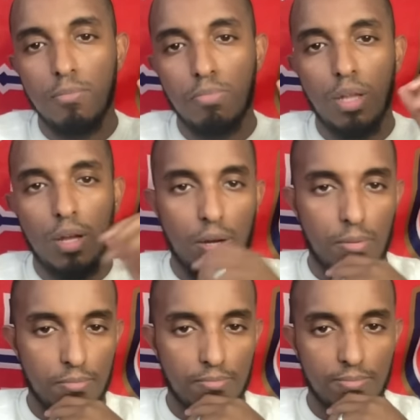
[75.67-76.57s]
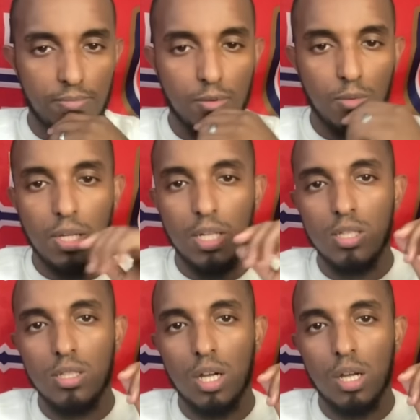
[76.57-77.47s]
player. We need
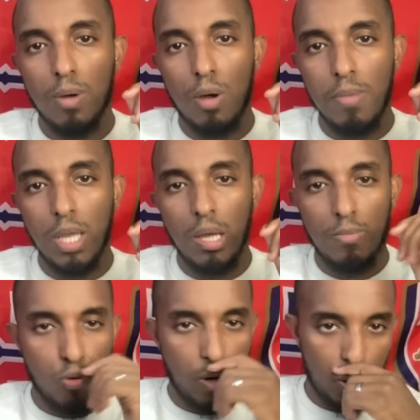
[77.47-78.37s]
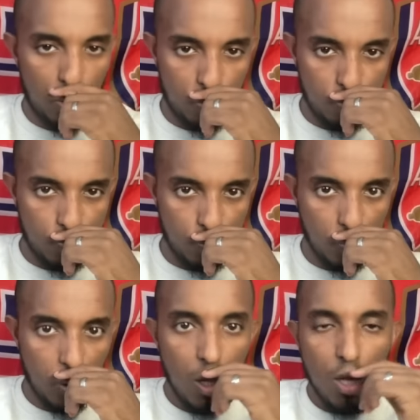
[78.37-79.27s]
to talk about Mikel Merino.
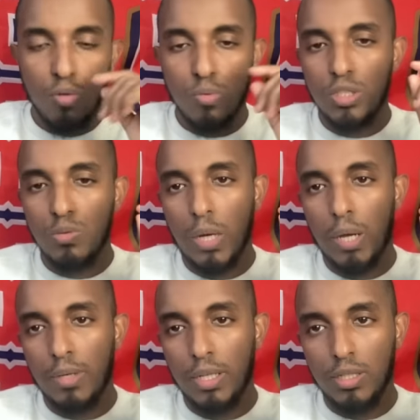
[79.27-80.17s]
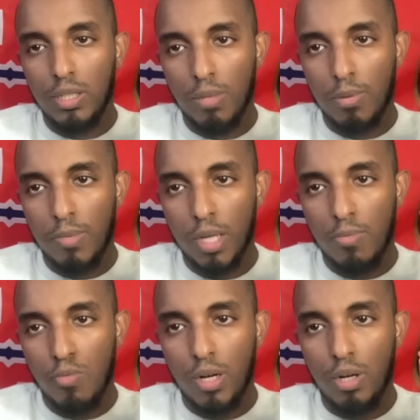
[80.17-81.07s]
Reason why we need to talk about Mikel
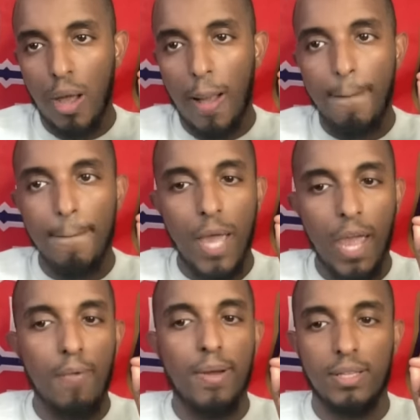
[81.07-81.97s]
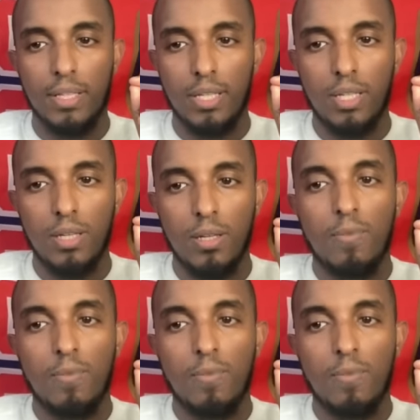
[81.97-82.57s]
Merino, apparently,